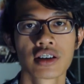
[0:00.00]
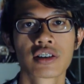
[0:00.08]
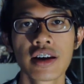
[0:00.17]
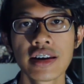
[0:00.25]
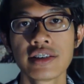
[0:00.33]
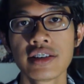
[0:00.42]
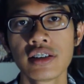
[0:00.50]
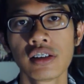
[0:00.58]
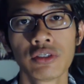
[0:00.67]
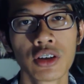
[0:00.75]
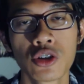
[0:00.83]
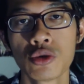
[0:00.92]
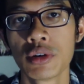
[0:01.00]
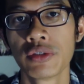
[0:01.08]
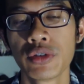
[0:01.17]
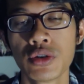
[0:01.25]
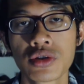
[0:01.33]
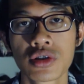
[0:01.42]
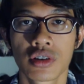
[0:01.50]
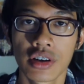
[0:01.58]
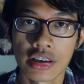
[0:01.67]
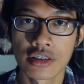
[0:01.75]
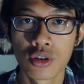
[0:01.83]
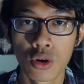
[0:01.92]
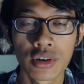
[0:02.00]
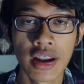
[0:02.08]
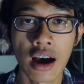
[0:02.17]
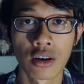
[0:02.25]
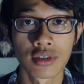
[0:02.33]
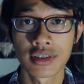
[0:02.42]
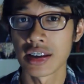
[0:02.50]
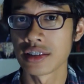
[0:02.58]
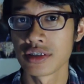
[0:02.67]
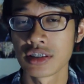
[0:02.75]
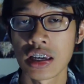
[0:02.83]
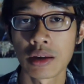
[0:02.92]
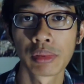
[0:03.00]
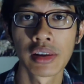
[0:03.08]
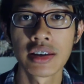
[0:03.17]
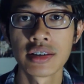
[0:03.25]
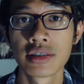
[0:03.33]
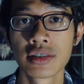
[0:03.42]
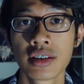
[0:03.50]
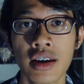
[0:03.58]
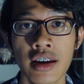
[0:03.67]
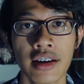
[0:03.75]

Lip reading: a great deal of the human future is no doubt set to take place